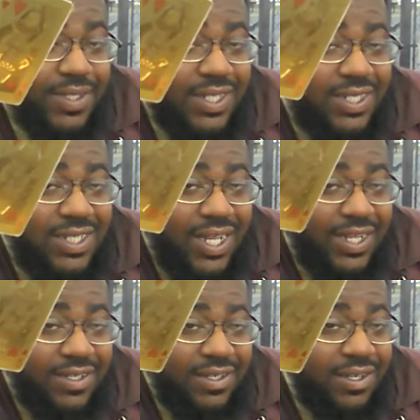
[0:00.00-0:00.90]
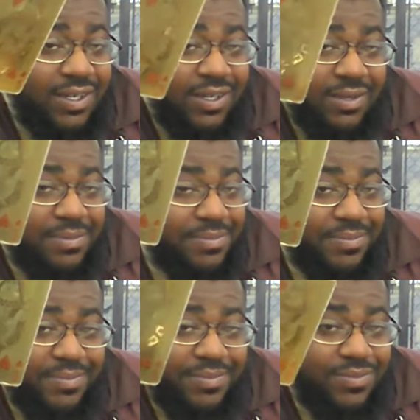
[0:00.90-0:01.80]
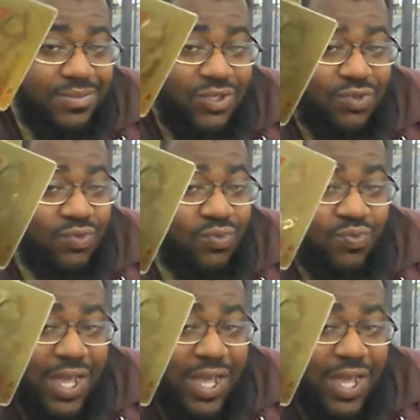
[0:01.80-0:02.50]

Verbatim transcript: And it's like, um, you